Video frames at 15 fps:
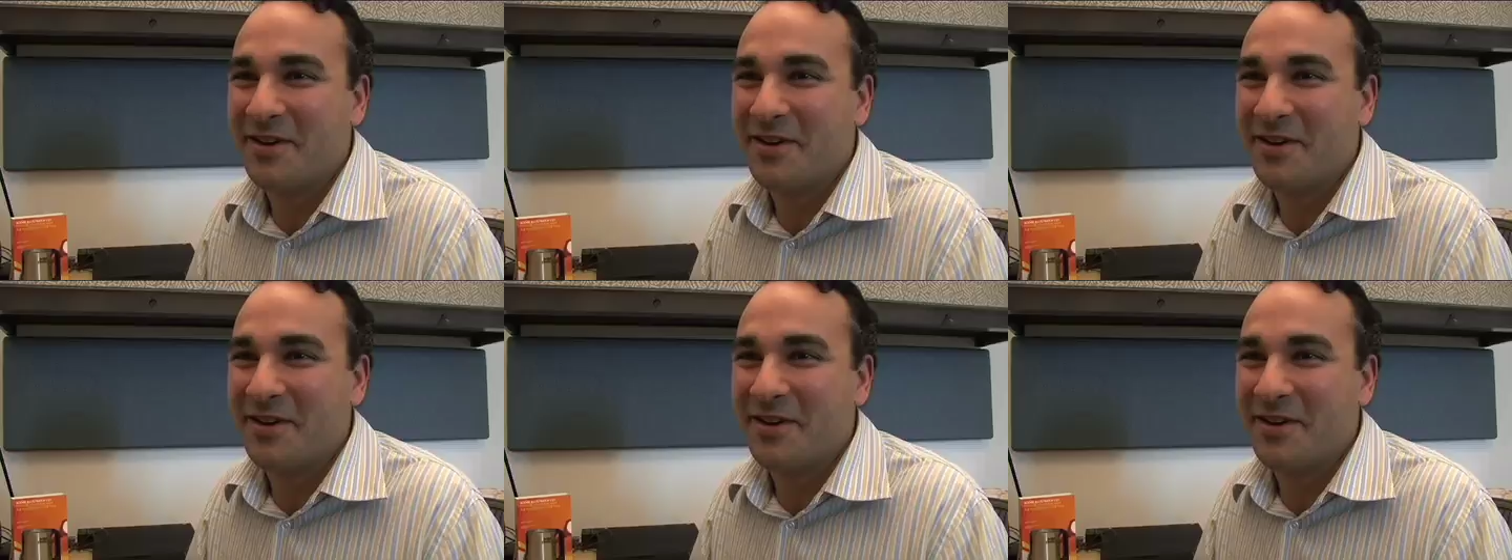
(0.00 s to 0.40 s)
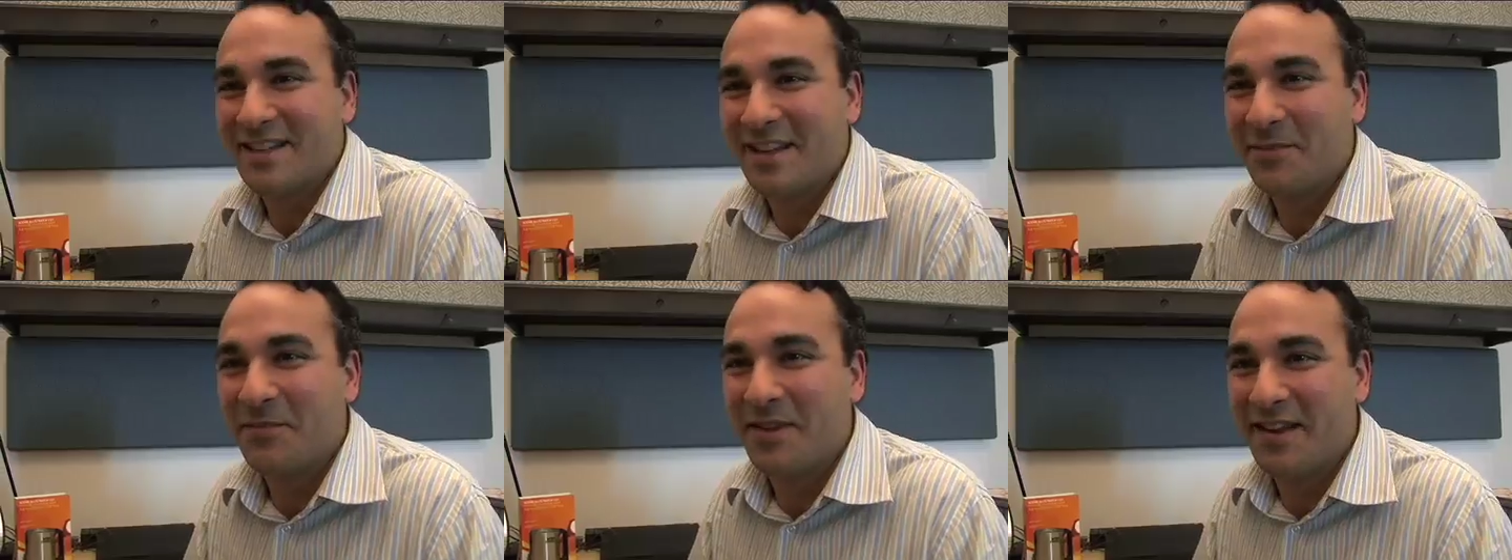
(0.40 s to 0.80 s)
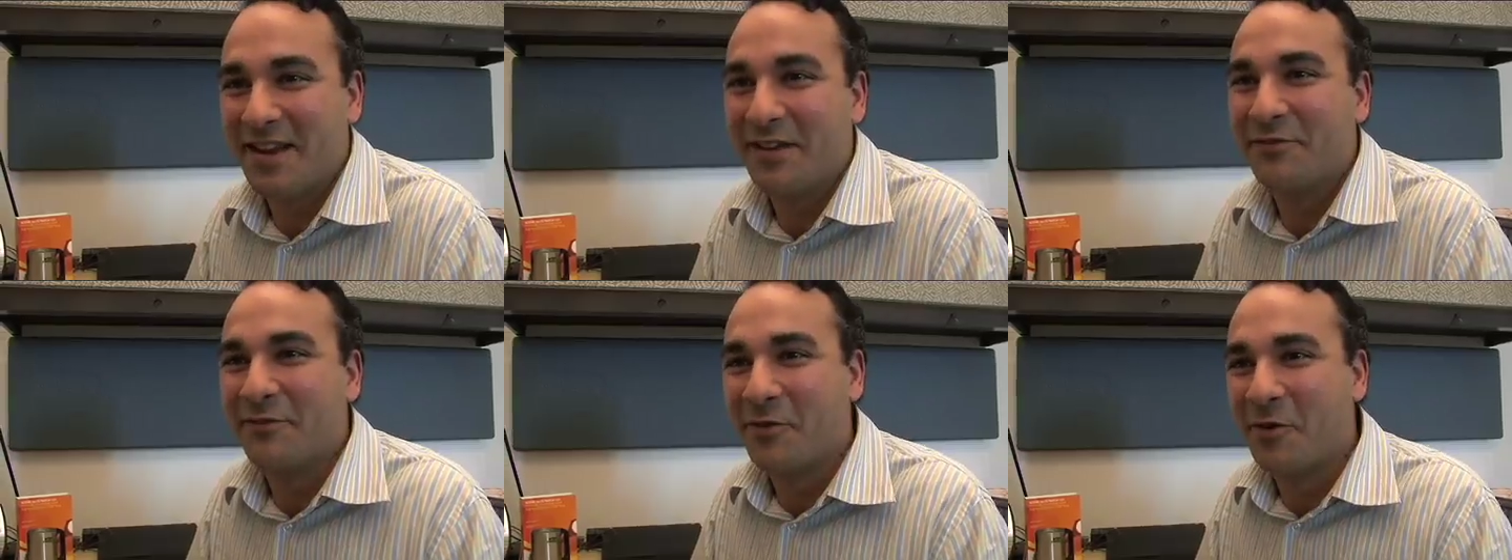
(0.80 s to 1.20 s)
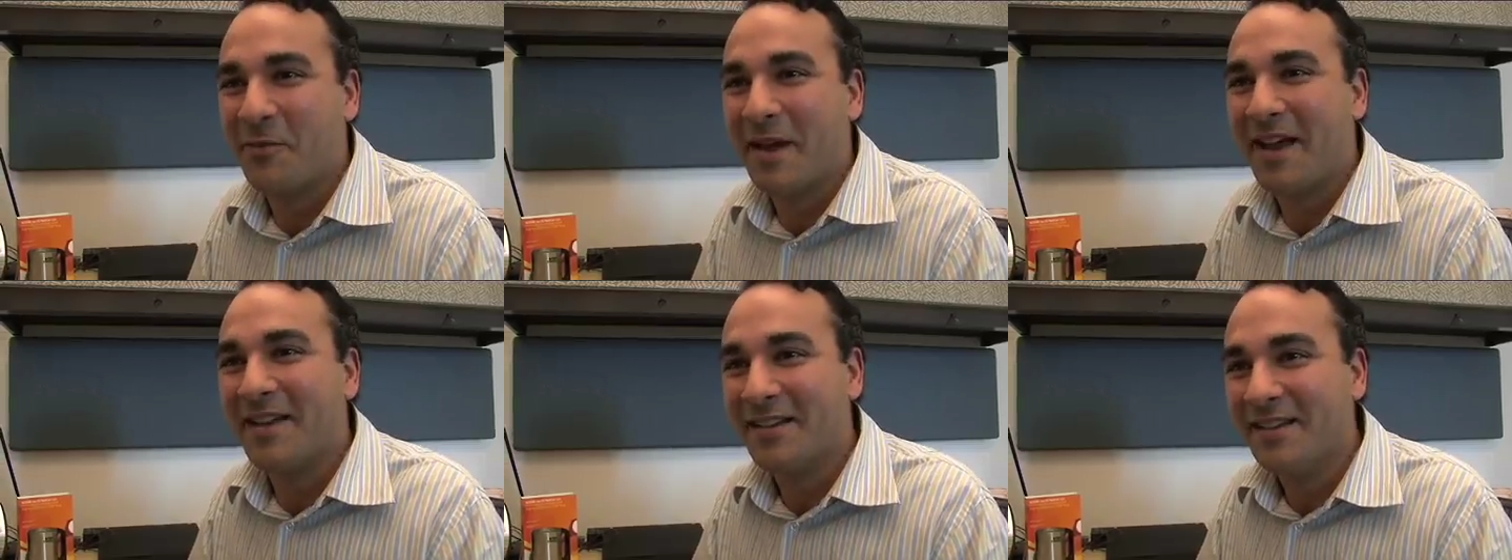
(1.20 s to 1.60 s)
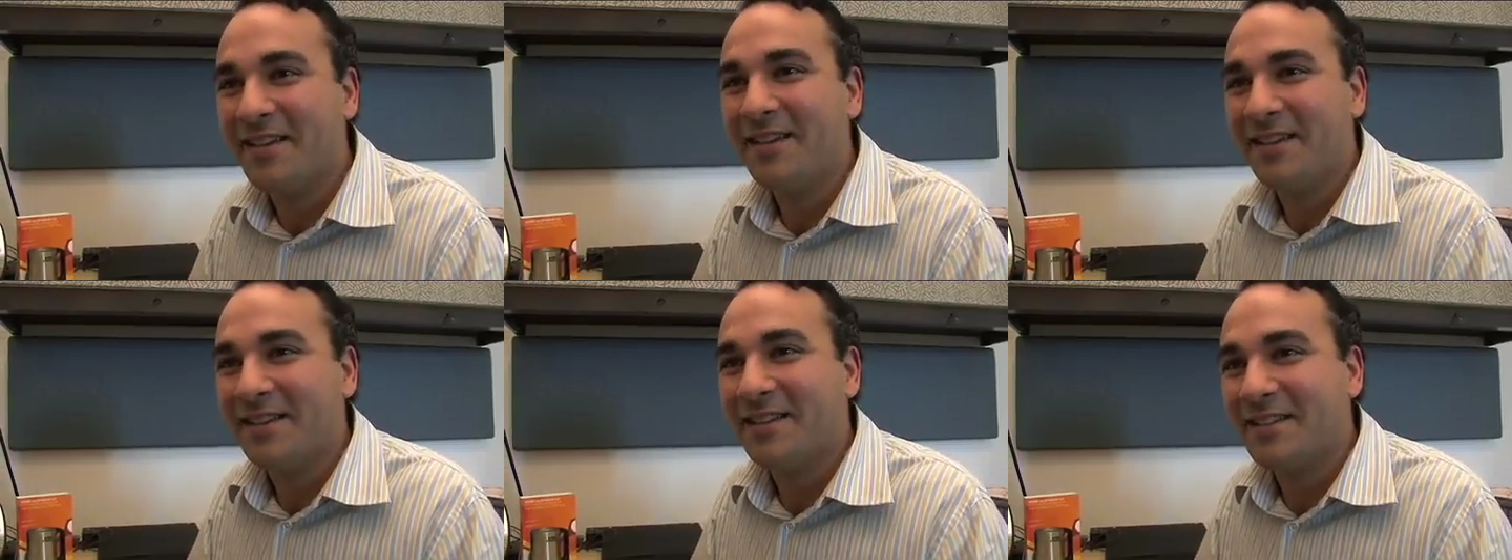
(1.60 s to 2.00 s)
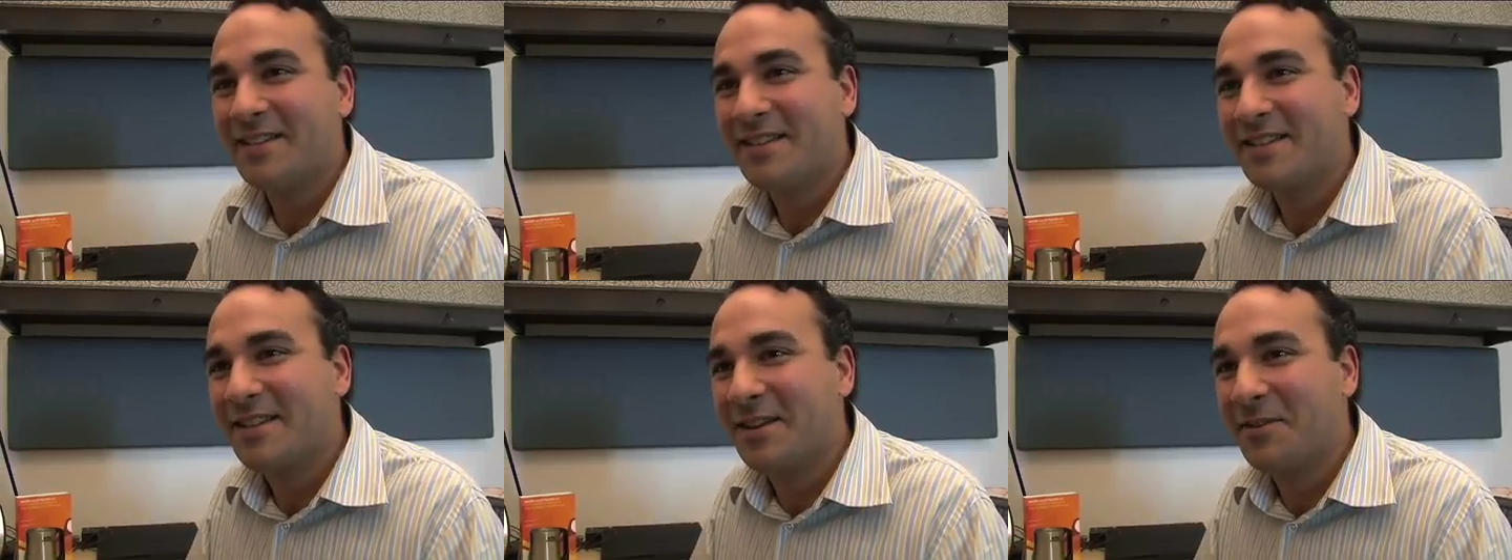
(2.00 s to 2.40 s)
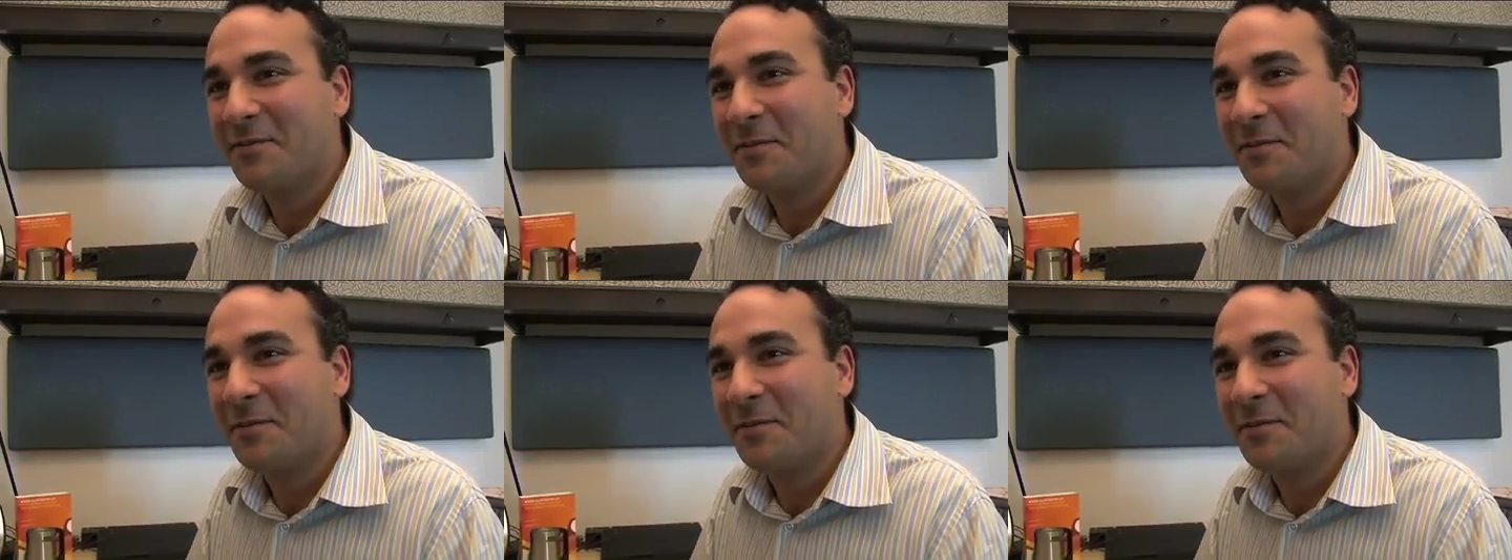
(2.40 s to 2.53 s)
latest PDF format. So.